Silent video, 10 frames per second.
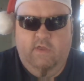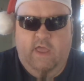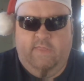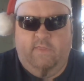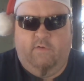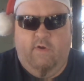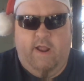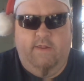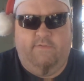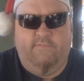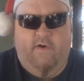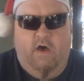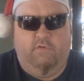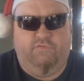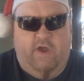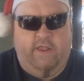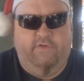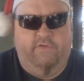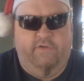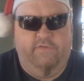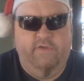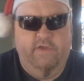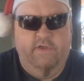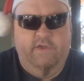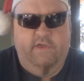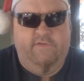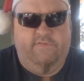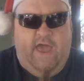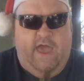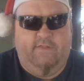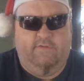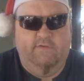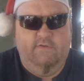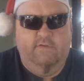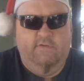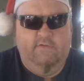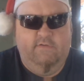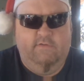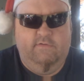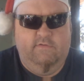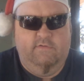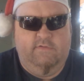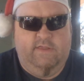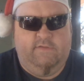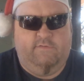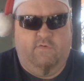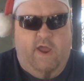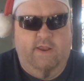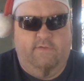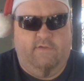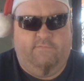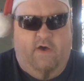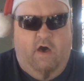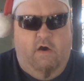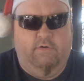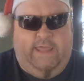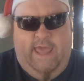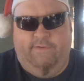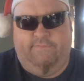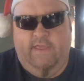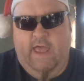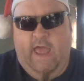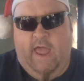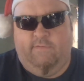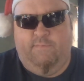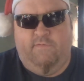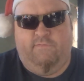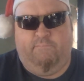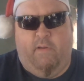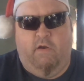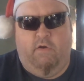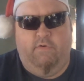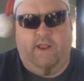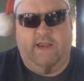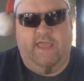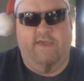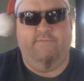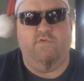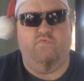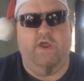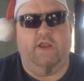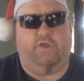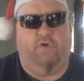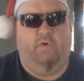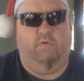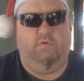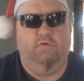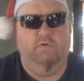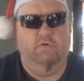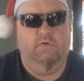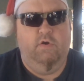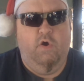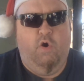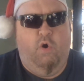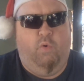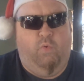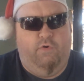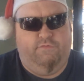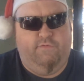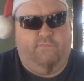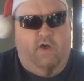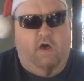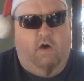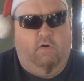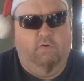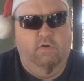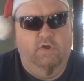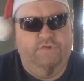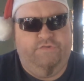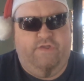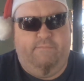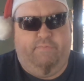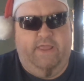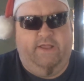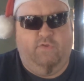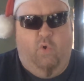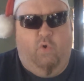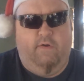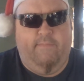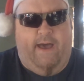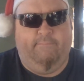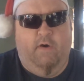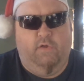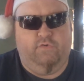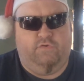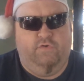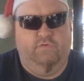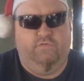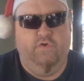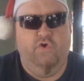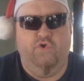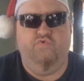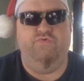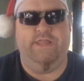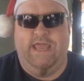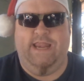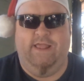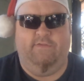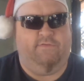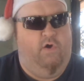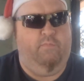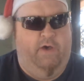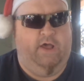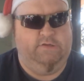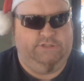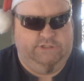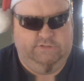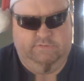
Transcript: And the greatest of all tragedies is that this greatest of all gifts has been spurned and even ridiculed, or worst of all, simply ignored by multitudes who need it so much.